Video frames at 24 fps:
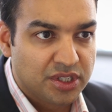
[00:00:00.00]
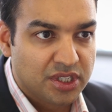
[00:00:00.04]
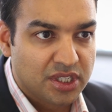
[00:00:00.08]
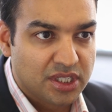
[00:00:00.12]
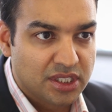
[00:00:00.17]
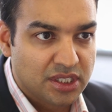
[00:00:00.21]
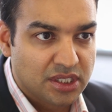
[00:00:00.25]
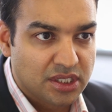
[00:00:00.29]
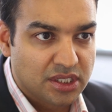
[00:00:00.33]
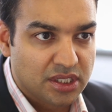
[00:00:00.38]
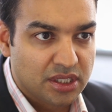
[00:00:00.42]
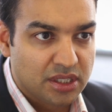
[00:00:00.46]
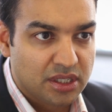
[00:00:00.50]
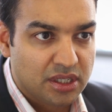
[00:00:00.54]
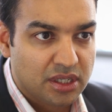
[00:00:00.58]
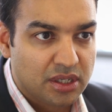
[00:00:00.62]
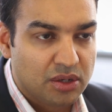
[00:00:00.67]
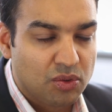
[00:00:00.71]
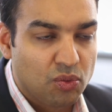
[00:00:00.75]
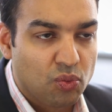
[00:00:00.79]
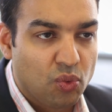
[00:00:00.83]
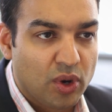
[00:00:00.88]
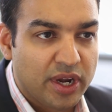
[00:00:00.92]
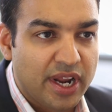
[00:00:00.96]
consider,
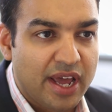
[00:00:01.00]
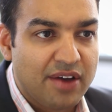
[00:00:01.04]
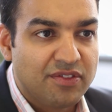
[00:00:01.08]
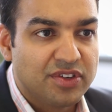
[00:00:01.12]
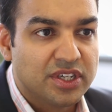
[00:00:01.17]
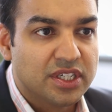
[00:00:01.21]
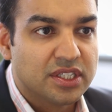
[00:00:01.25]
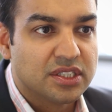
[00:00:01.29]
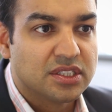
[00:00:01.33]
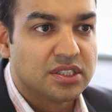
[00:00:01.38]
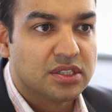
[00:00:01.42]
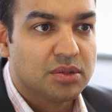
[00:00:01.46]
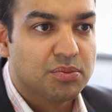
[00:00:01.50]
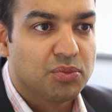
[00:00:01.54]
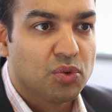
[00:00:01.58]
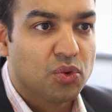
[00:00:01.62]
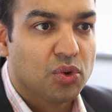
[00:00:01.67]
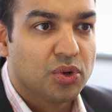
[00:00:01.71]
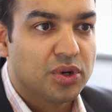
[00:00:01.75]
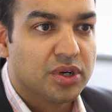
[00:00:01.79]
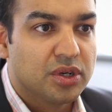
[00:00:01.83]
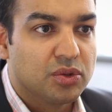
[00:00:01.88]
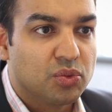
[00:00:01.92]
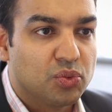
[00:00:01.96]
what evidence the
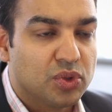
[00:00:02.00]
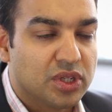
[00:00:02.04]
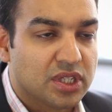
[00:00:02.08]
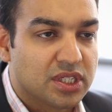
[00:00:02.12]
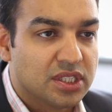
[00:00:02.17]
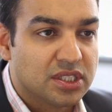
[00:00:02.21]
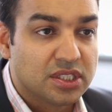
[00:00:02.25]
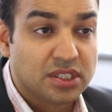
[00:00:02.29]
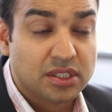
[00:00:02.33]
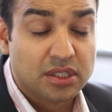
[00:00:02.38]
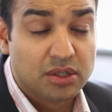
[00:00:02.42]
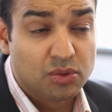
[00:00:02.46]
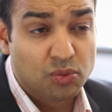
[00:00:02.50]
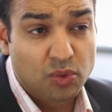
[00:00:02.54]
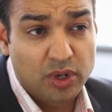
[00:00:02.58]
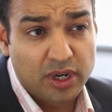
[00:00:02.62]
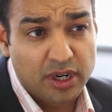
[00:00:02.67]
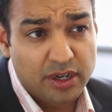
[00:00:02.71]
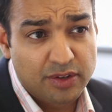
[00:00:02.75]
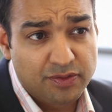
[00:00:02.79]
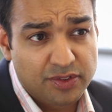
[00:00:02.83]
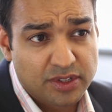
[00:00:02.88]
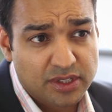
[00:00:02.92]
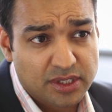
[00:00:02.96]
board will consider, and what
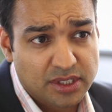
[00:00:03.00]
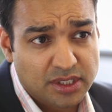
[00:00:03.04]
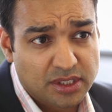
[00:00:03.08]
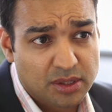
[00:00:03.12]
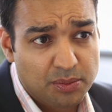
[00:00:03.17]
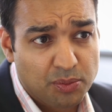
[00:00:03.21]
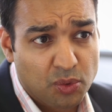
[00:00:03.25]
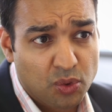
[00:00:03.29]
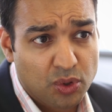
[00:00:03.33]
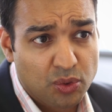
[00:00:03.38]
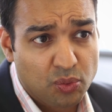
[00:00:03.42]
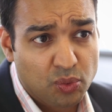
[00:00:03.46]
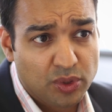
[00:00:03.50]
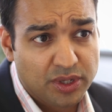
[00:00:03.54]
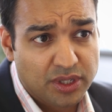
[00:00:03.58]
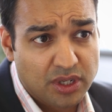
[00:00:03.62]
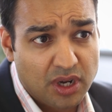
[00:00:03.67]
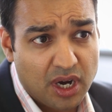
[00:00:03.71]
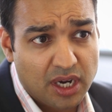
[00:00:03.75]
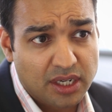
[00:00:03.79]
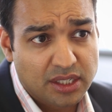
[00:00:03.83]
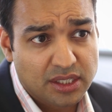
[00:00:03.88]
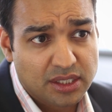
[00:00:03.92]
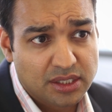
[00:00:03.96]
evidence the board will
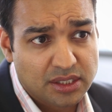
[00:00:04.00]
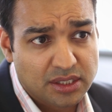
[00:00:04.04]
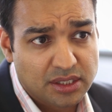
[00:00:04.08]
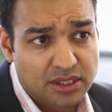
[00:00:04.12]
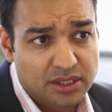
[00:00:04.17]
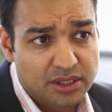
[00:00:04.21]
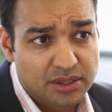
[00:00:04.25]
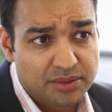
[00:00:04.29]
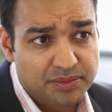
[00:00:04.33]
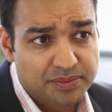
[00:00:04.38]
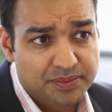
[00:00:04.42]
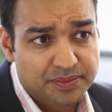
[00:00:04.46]
not consider.